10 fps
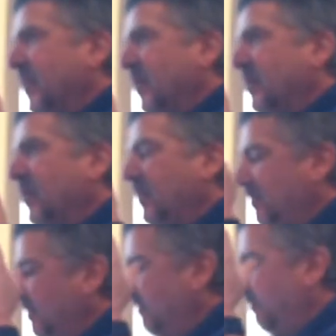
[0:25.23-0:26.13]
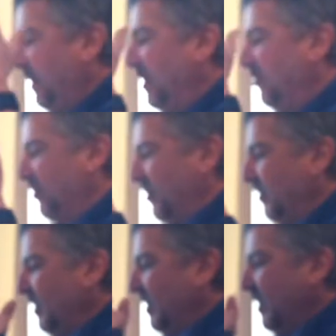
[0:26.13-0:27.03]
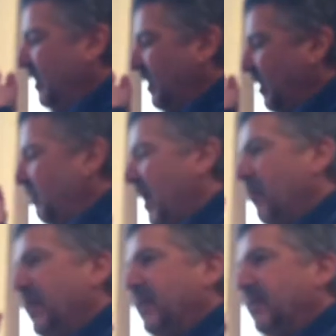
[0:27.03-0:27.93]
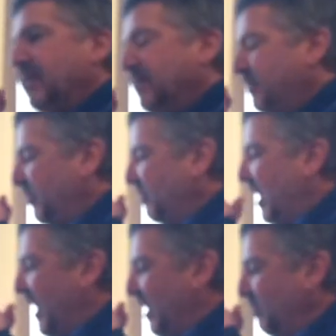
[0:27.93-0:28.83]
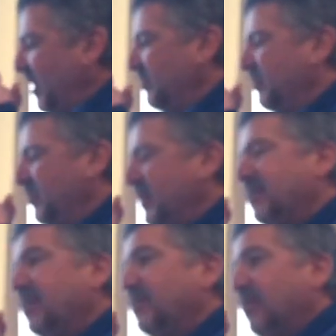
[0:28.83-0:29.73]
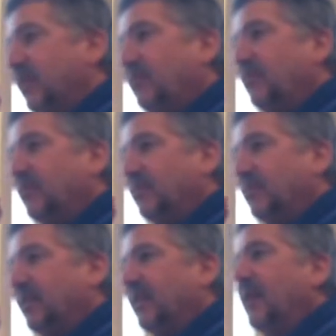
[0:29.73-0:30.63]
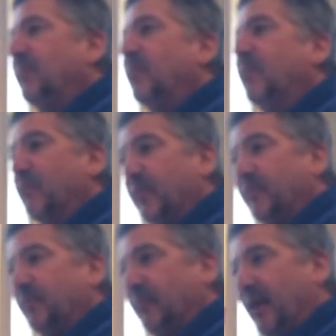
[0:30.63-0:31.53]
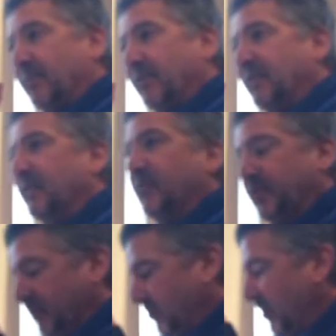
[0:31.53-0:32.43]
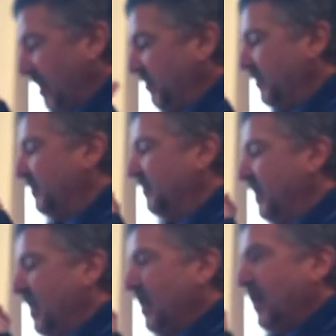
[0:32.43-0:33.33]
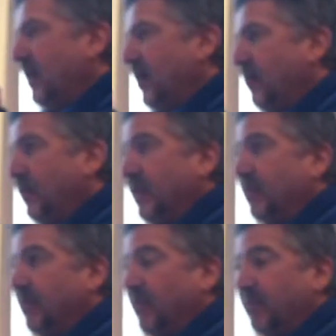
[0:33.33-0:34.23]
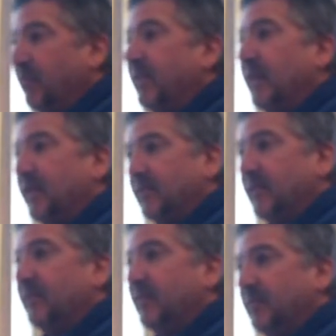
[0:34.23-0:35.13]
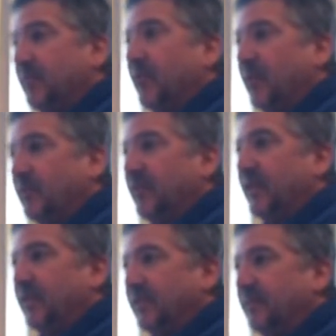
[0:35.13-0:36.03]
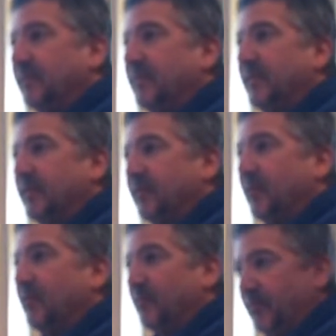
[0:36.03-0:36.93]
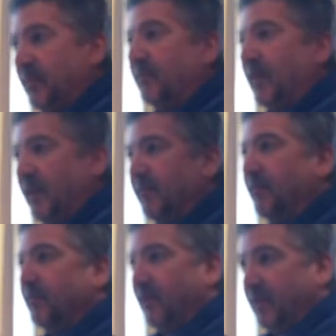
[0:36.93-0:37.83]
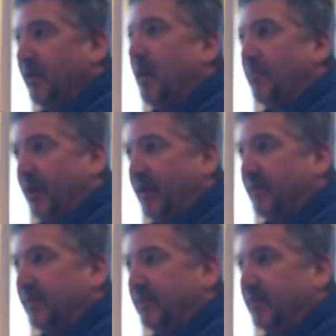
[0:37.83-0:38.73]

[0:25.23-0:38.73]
a good picture of how we can provide measurable digital solutions and help you increase your profits, increase your traffic. We deal with over 3,000 dealerships across the nation, so there's a lot of folks loving our product.